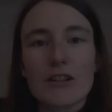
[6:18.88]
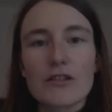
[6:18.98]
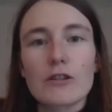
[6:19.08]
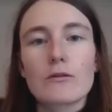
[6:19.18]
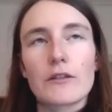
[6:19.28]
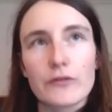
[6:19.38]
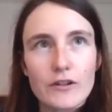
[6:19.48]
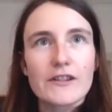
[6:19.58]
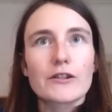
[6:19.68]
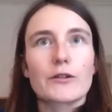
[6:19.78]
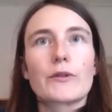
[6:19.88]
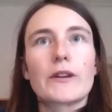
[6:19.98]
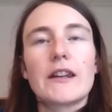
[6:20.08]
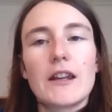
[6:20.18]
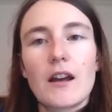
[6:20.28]
so of course
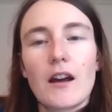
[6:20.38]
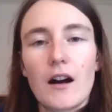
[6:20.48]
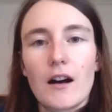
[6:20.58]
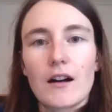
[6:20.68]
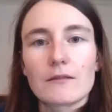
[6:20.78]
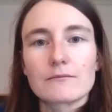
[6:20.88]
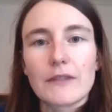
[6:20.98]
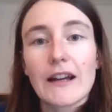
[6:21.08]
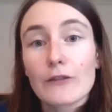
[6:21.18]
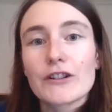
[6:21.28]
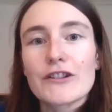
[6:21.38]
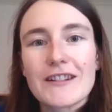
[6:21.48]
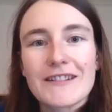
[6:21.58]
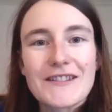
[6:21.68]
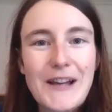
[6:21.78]
we um,
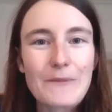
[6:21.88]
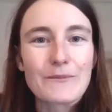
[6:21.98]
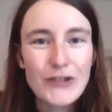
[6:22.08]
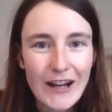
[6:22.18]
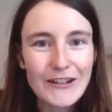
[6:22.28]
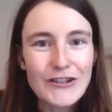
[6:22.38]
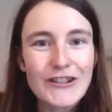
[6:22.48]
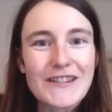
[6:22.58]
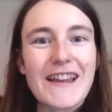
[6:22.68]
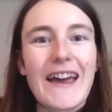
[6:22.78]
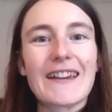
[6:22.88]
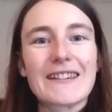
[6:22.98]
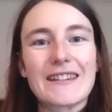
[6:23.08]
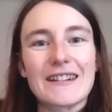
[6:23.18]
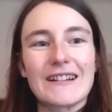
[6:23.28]
encountered some challenges
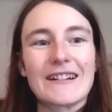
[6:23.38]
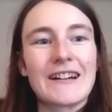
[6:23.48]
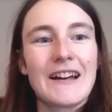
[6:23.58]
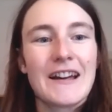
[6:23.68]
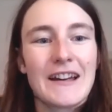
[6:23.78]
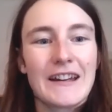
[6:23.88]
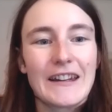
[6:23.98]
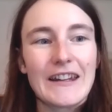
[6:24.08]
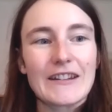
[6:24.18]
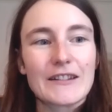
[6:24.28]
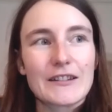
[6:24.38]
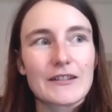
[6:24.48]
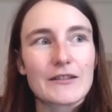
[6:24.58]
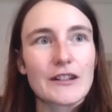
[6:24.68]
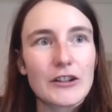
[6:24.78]
and uh, it
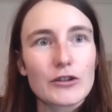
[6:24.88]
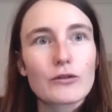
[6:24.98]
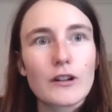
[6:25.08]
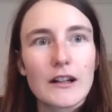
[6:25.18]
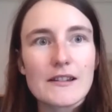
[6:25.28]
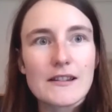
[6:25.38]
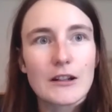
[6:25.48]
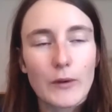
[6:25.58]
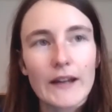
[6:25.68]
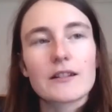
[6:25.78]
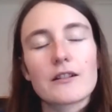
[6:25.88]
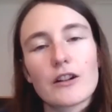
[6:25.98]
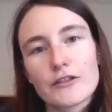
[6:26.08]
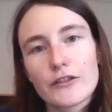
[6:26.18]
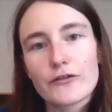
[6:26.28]
it took us quite a
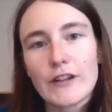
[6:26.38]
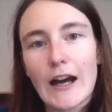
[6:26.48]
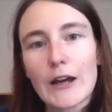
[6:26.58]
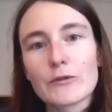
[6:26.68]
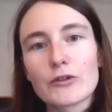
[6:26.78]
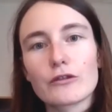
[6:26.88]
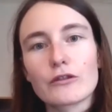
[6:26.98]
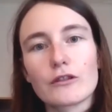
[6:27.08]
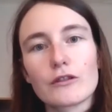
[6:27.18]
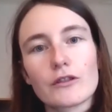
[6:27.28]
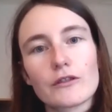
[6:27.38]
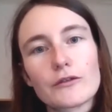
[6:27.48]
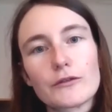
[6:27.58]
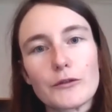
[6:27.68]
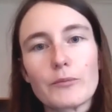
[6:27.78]
lot of time to
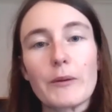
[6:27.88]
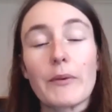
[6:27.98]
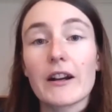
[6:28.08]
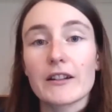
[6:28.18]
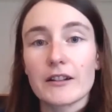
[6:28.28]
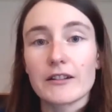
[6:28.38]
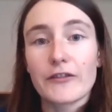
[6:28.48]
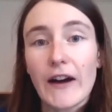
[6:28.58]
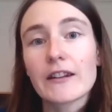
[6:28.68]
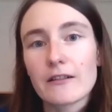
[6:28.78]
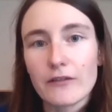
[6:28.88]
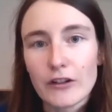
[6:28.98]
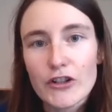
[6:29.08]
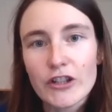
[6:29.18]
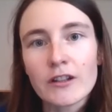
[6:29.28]
to prepare the, the final
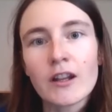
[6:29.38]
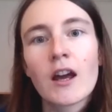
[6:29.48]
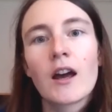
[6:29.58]
version